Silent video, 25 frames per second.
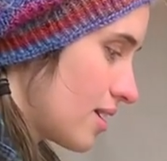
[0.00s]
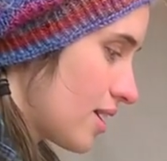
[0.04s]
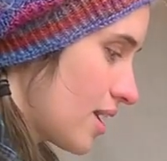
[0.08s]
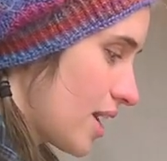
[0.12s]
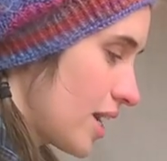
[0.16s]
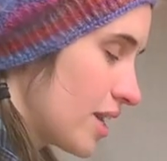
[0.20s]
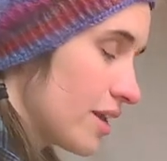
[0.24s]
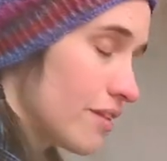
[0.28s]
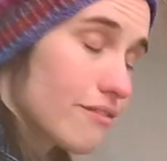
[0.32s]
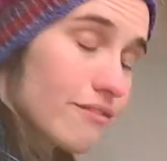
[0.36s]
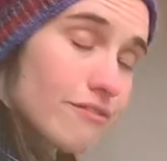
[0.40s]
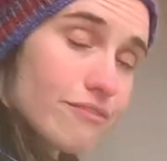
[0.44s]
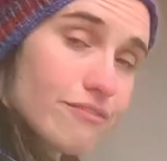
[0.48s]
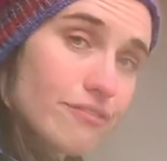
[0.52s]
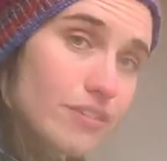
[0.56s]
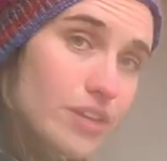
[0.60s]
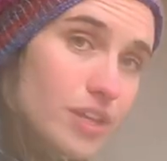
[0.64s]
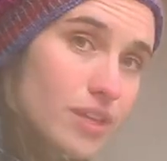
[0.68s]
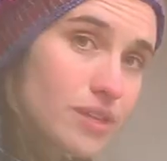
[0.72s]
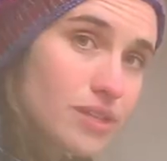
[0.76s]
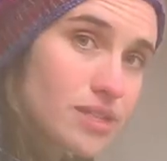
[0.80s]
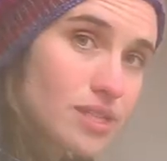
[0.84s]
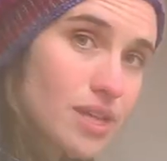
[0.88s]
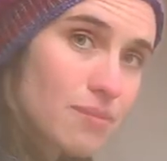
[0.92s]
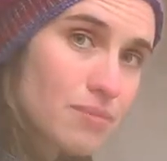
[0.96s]
And it
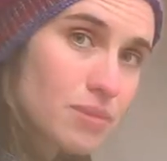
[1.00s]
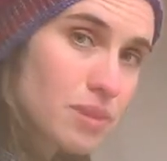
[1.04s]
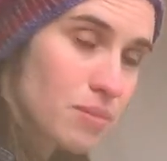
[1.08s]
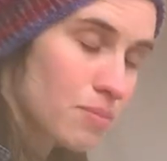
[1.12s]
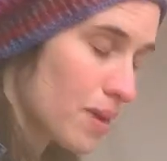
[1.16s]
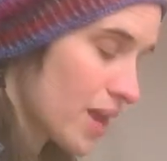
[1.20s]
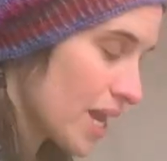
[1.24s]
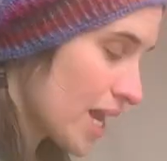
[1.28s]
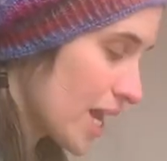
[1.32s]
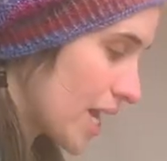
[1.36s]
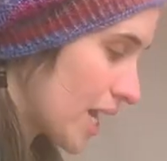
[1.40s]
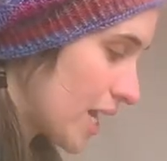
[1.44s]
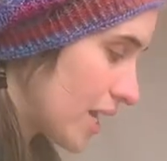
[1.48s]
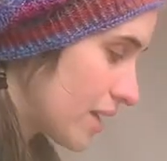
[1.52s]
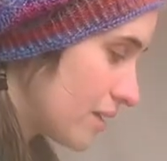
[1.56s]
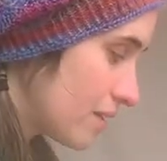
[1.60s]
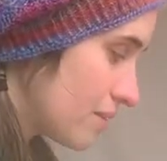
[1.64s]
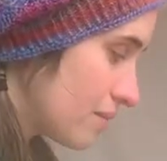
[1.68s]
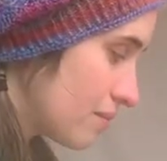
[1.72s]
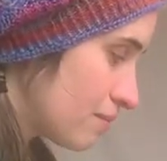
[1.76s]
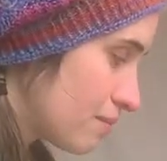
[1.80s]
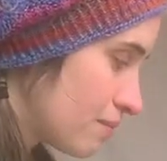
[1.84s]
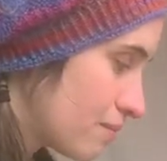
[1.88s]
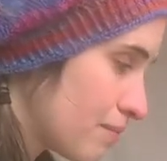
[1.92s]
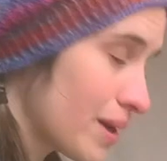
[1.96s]
fills up the pan,
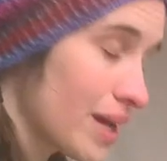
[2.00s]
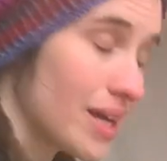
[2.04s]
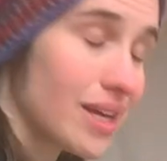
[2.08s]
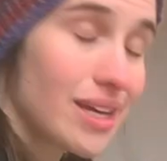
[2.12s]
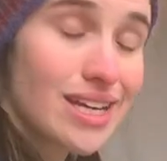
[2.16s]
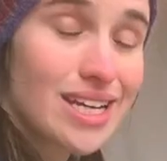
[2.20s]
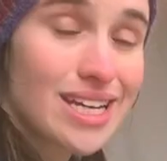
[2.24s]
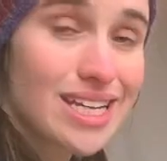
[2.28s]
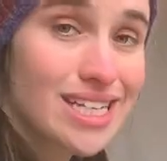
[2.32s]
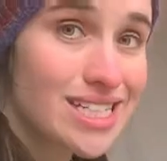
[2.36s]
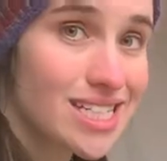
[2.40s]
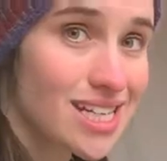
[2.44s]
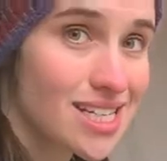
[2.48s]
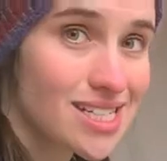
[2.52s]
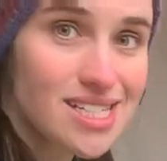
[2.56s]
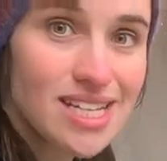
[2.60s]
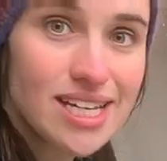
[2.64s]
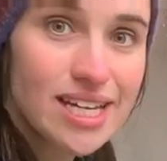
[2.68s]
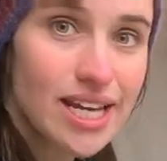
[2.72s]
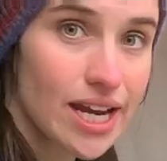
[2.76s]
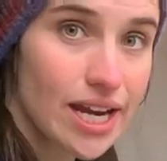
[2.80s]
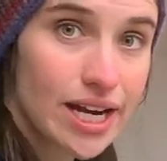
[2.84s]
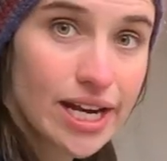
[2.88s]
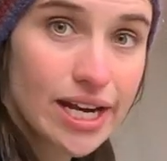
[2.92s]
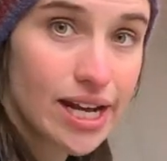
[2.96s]
but it doesn't
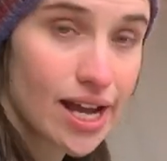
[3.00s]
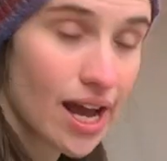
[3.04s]
get any